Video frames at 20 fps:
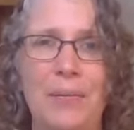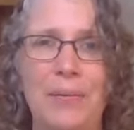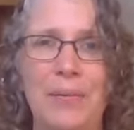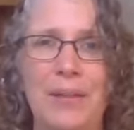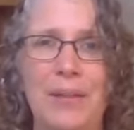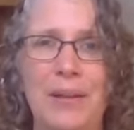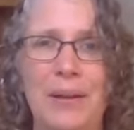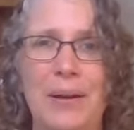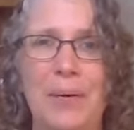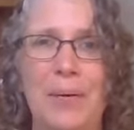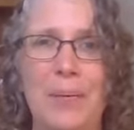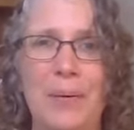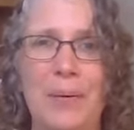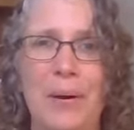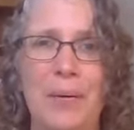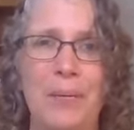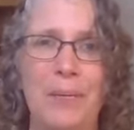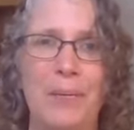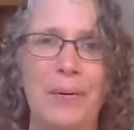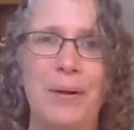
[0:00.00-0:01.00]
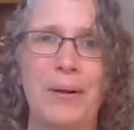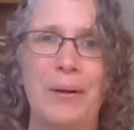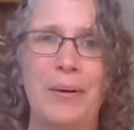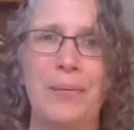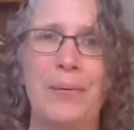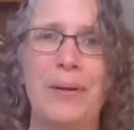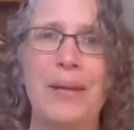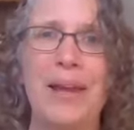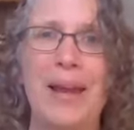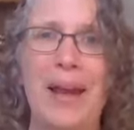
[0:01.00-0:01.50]
where
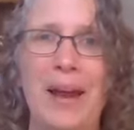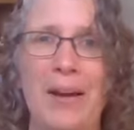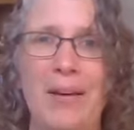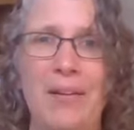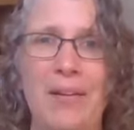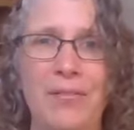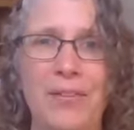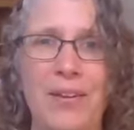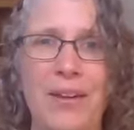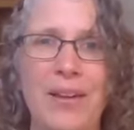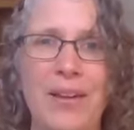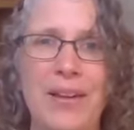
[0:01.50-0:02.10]
we have